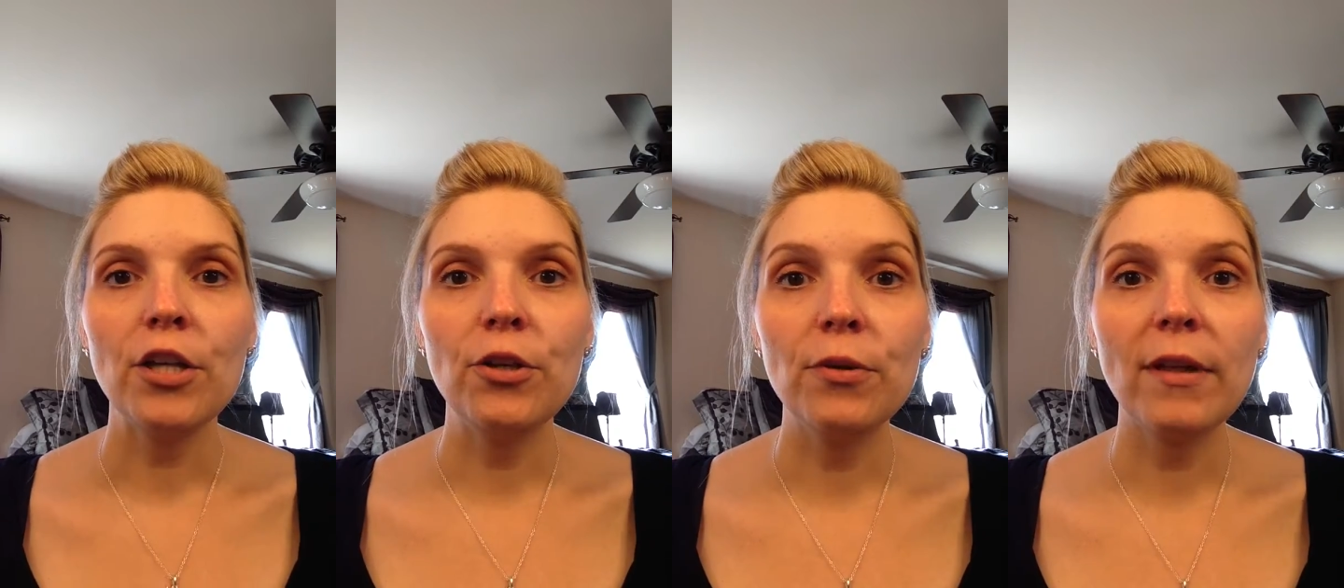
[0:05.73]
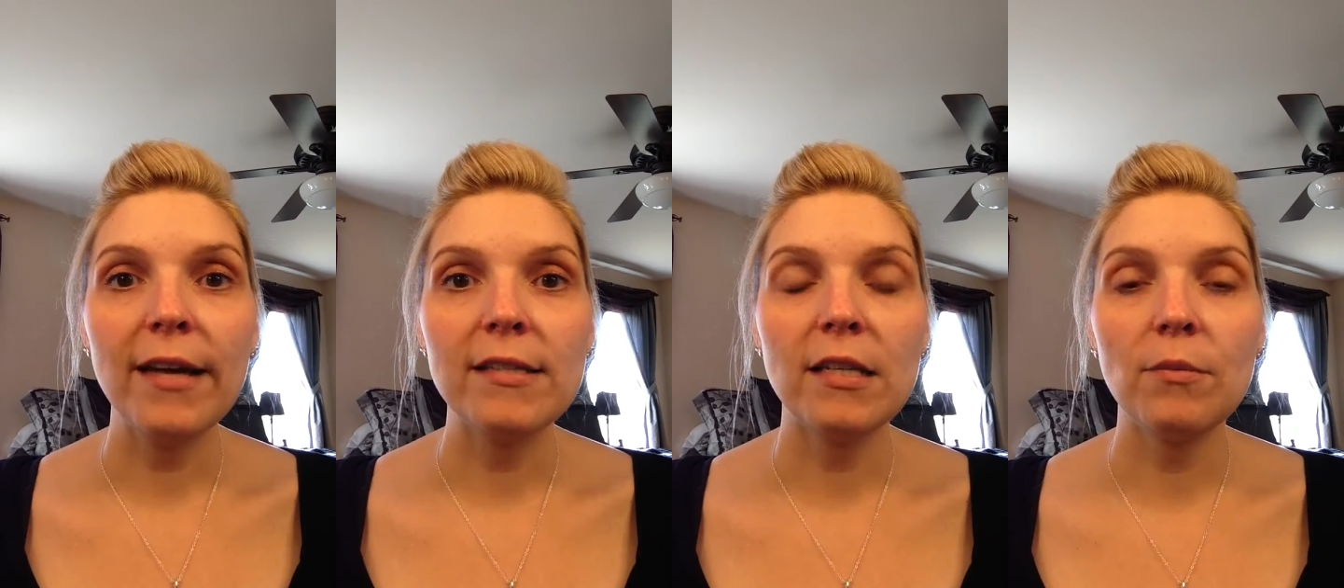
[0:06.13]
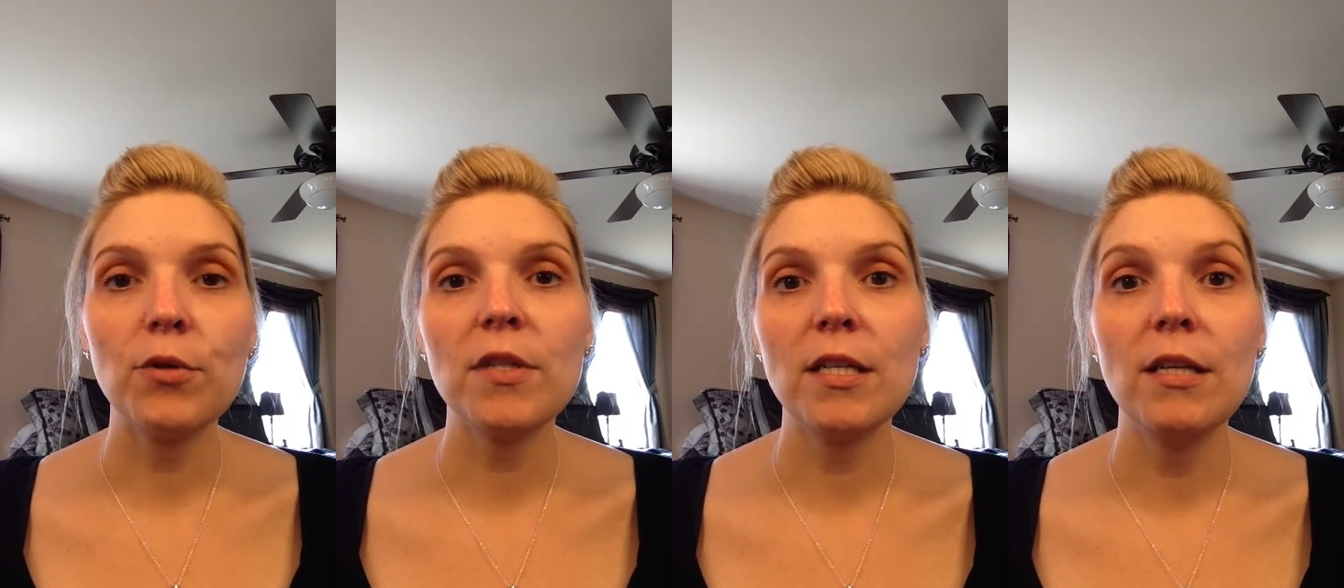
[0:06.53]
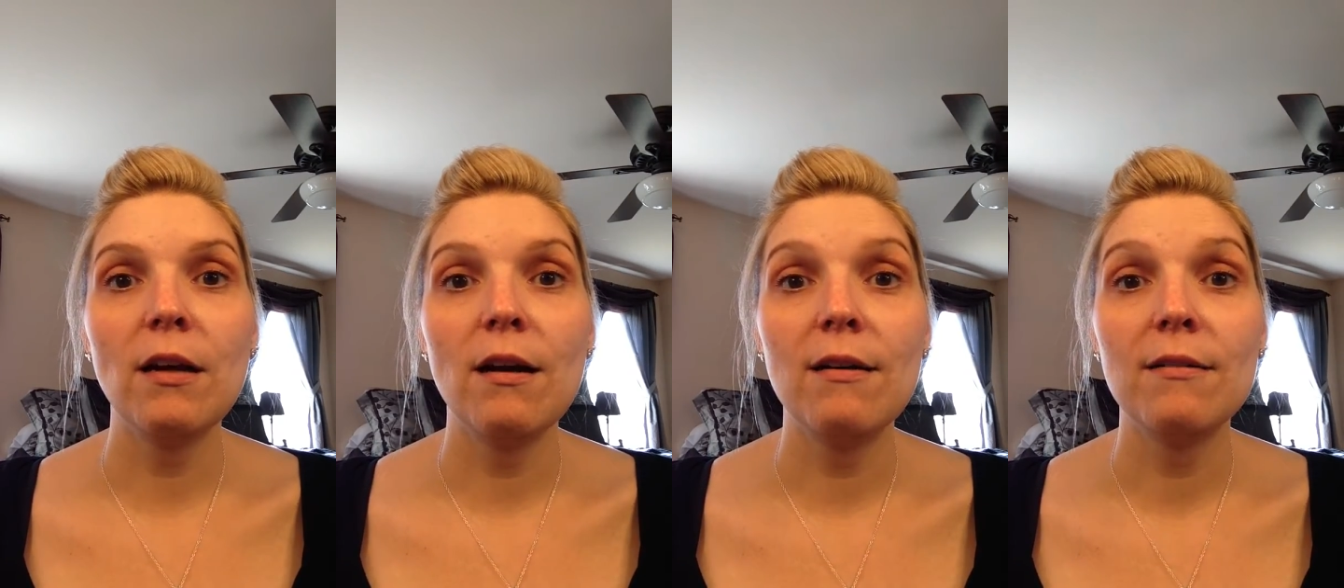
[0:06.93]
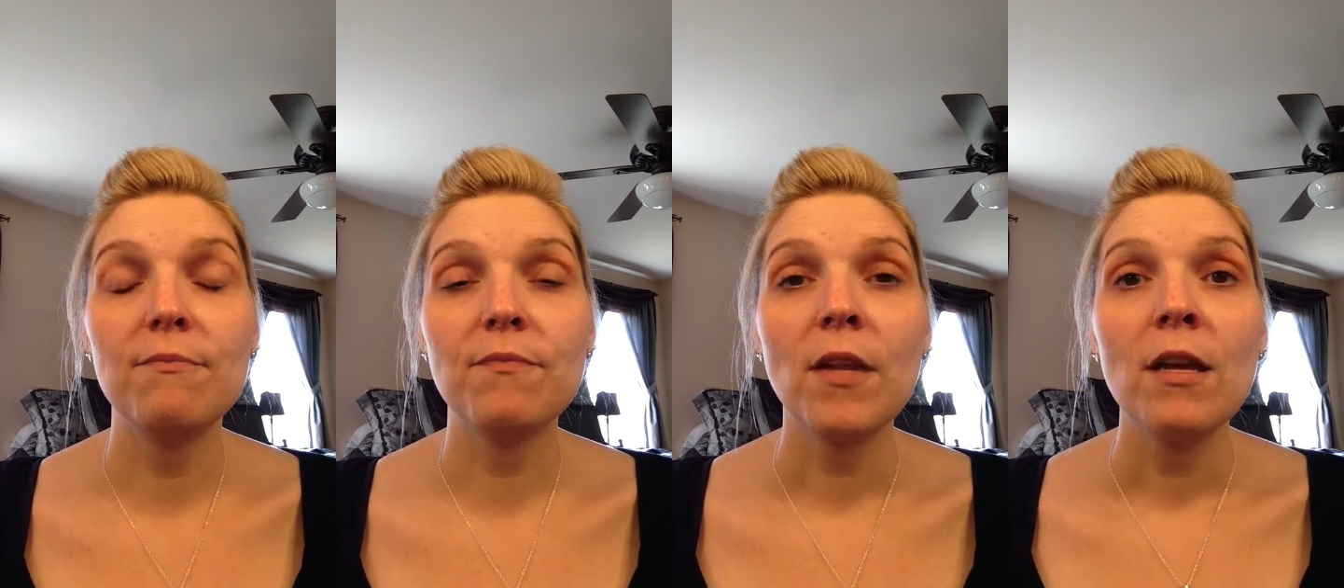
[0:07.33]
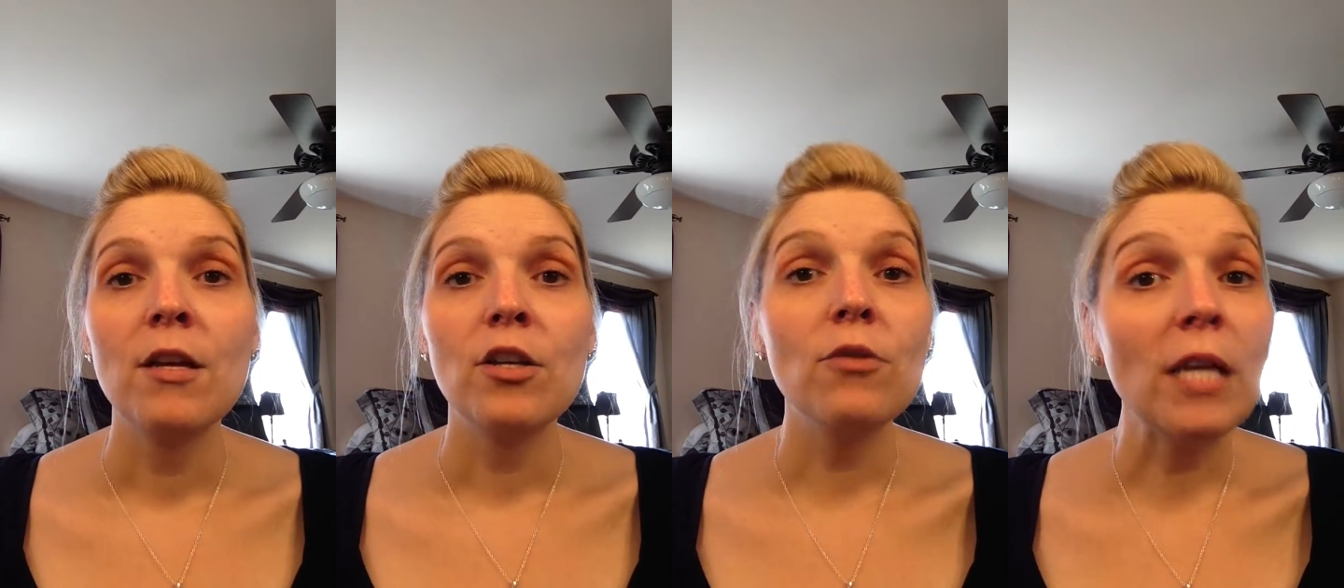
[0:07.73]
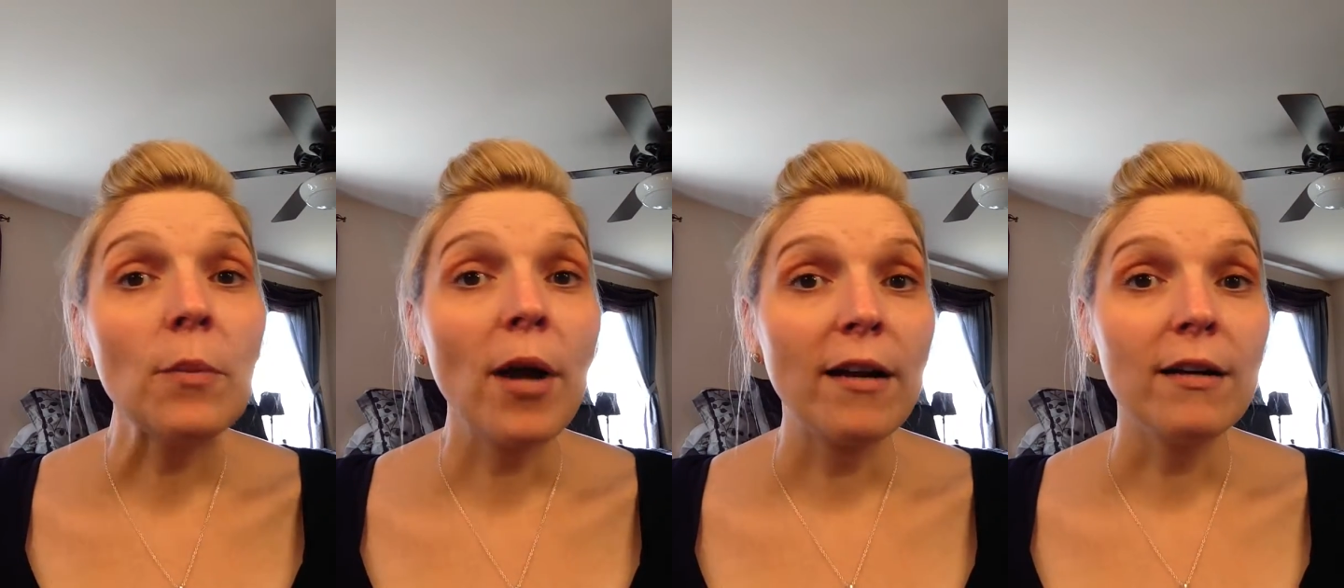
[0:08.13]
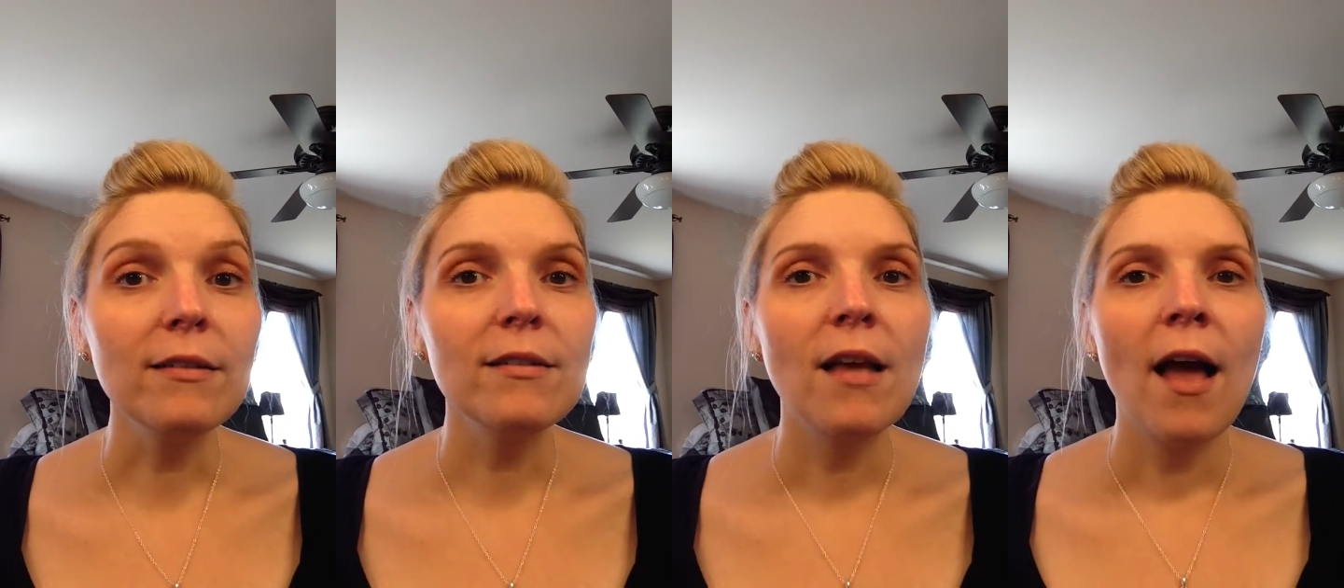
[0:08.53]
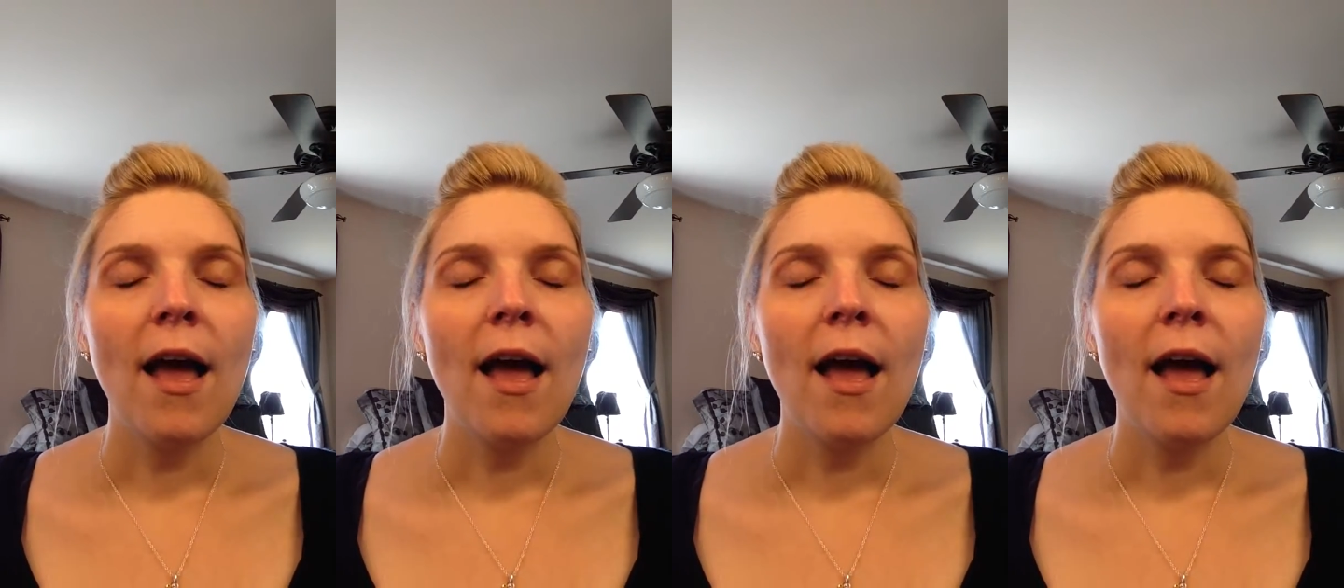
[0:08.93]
utilizing mostly um, Younique products.